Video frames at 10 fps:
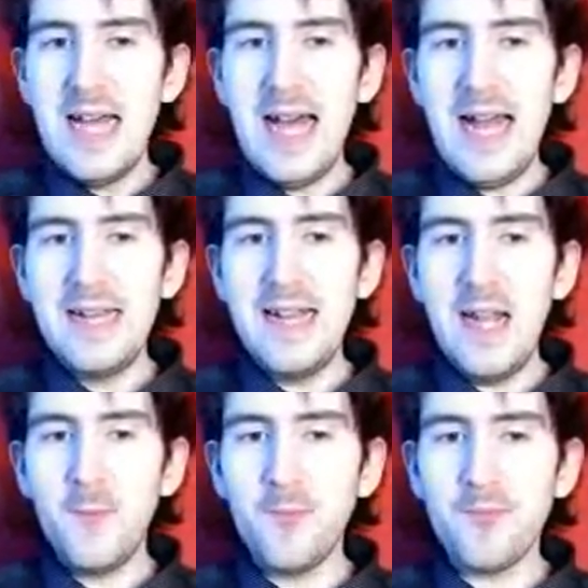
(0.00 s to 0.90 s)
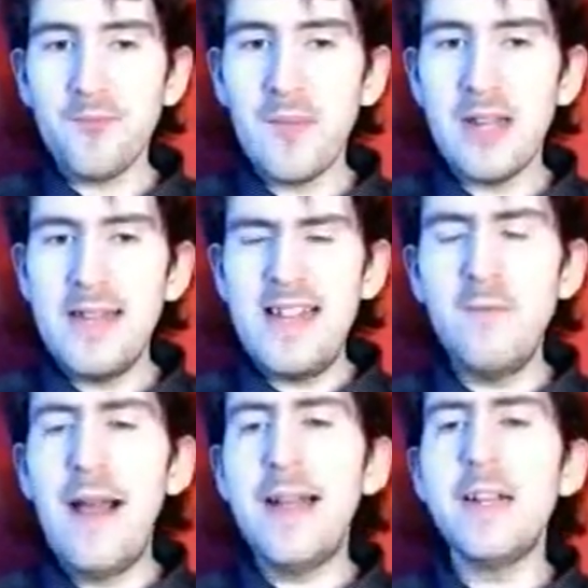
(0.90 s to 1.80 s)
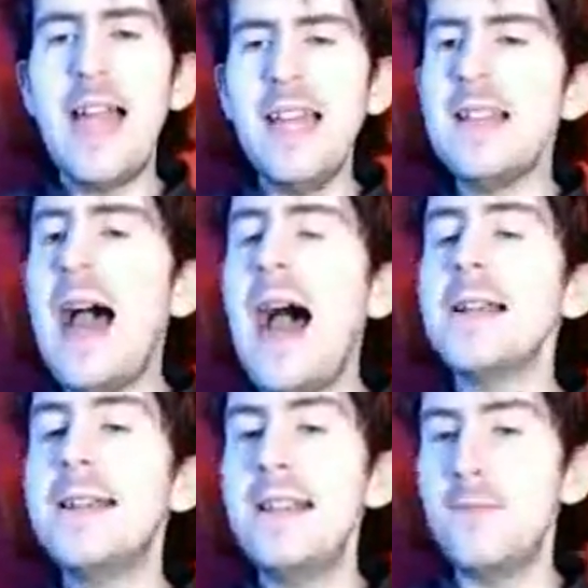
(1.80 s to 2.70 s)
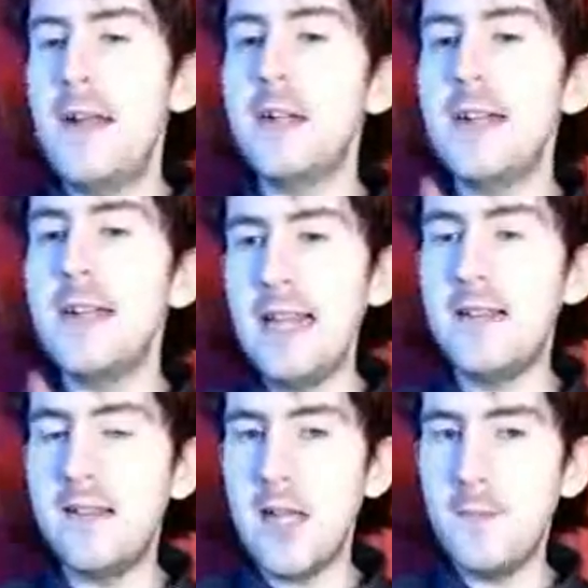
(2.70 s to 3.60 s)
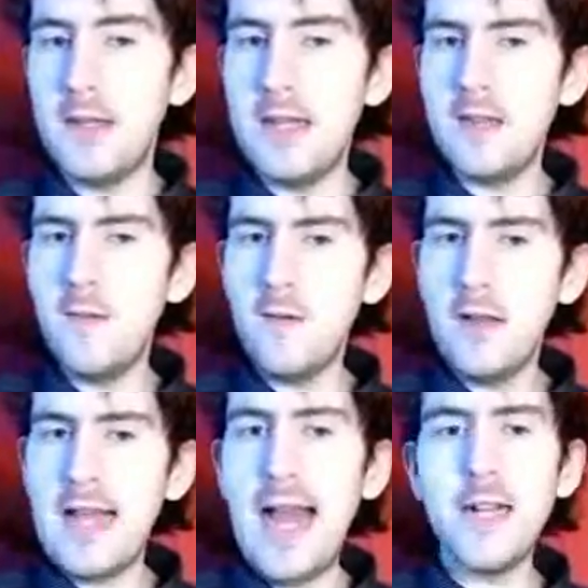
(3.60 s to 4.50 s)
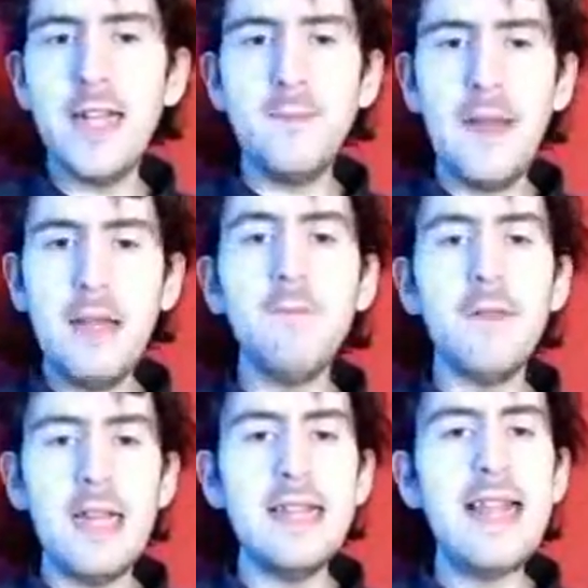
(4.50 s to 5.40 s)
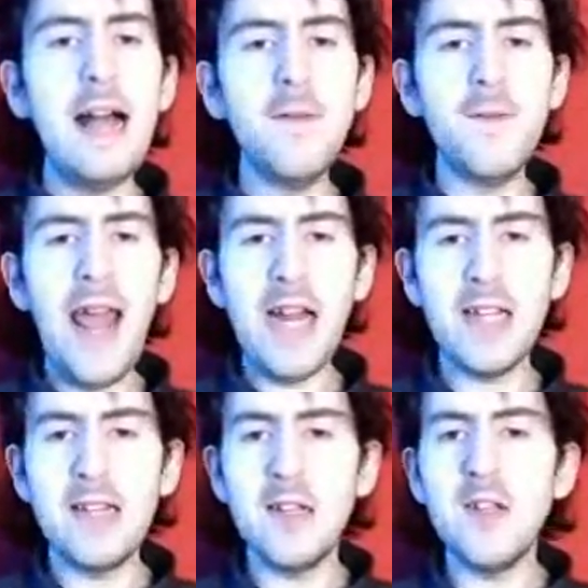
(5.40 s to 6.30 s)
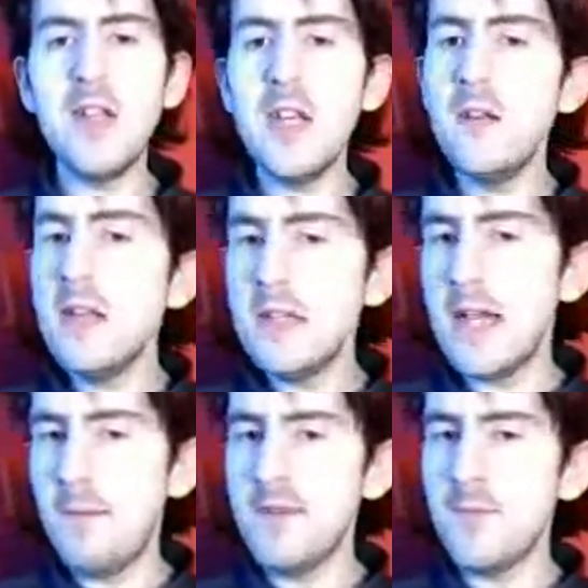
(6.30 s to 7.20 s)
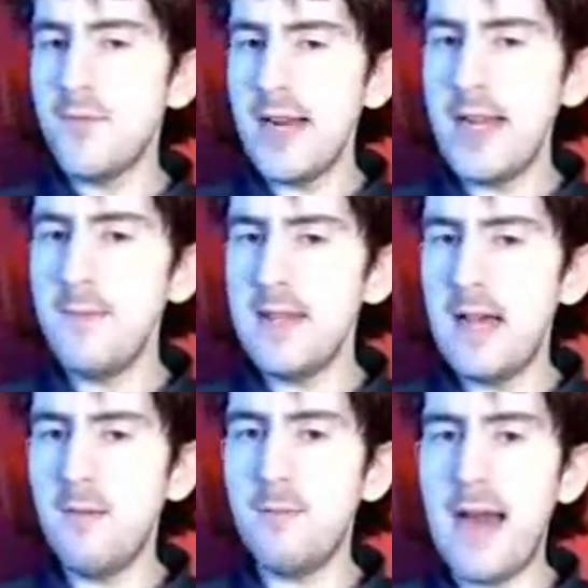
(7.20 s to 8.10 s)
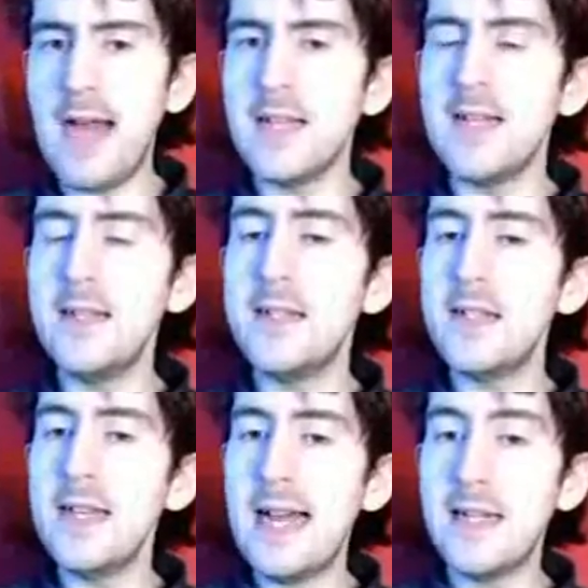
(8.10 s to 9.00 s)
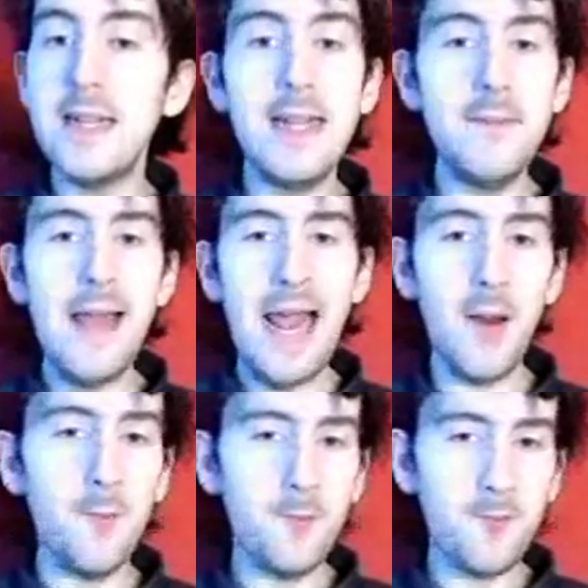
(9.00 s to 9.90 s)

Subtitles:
And this is when Jace discovers that Zordon's actually being really selfish. That's just using them to bring himself back to the land of the living.